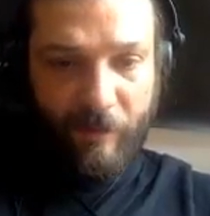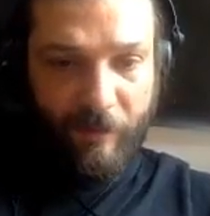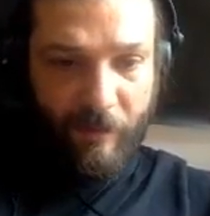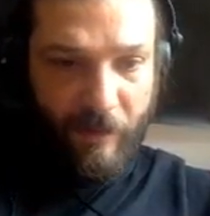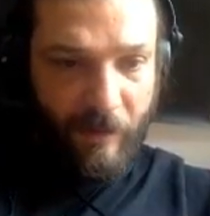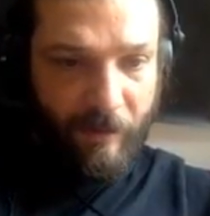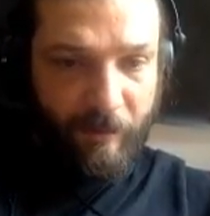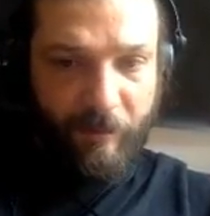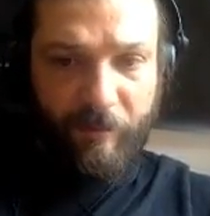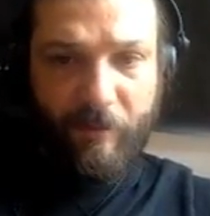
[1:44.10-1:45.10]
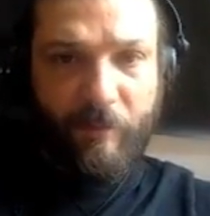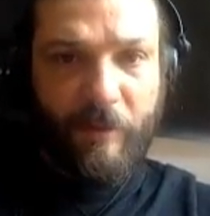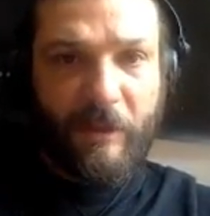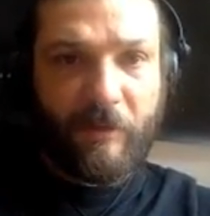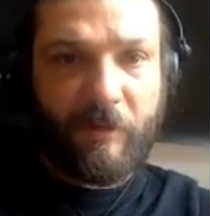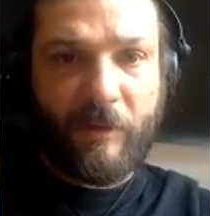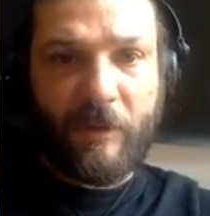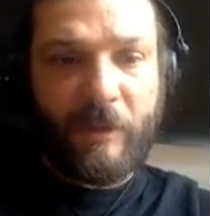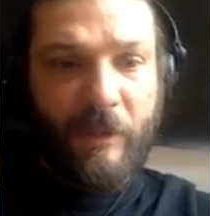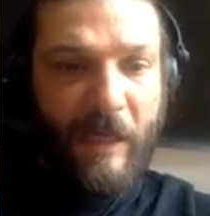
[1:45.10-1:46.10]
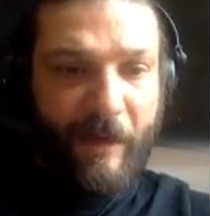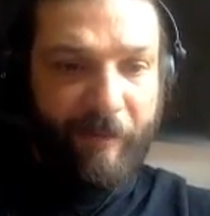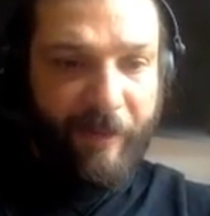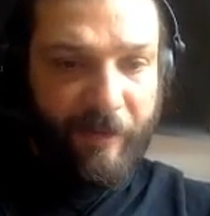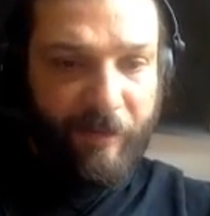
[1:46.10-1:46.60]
Hold on, guys. I'm just trying to work out. Everything